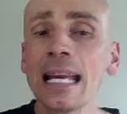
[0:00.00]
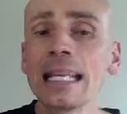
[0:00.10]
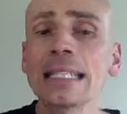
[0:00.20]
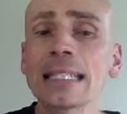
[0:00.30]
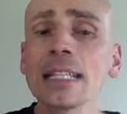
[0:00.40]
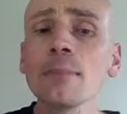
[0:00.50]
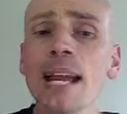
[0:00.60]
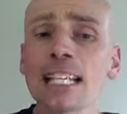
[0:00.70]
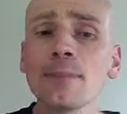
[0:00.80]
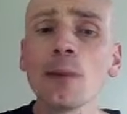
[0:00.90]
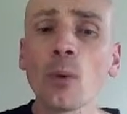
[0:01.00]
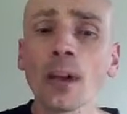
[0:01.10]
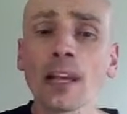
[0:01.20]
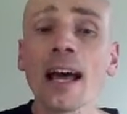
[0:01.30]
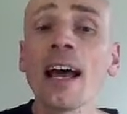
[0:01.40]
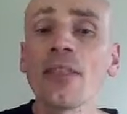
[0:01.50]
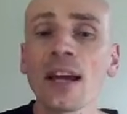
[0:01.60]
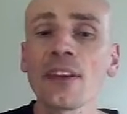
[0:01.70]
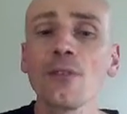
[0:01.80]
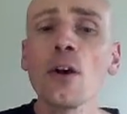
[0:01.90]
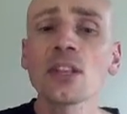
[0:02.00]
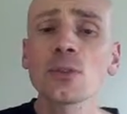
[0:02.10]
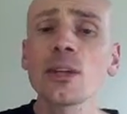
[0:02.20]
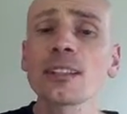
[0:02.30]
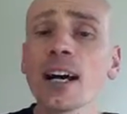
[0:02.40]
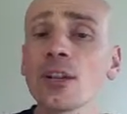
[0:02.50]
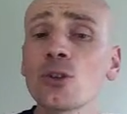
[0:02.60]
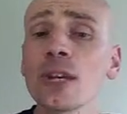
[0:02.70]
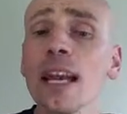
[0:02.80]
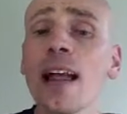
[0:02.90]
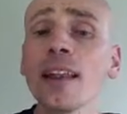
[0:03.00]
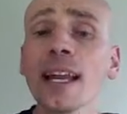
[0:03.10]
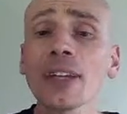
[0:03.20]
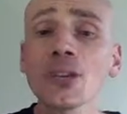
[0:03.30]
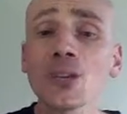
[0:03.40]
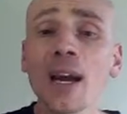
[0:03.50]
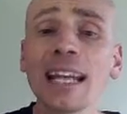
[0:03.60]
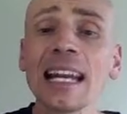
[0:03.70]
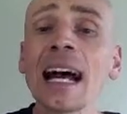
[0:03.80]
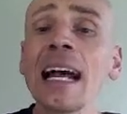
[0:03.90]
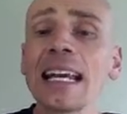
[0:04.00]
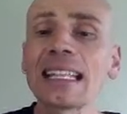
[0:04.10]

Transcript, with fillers: it still makes me wonder that a first world country like Australia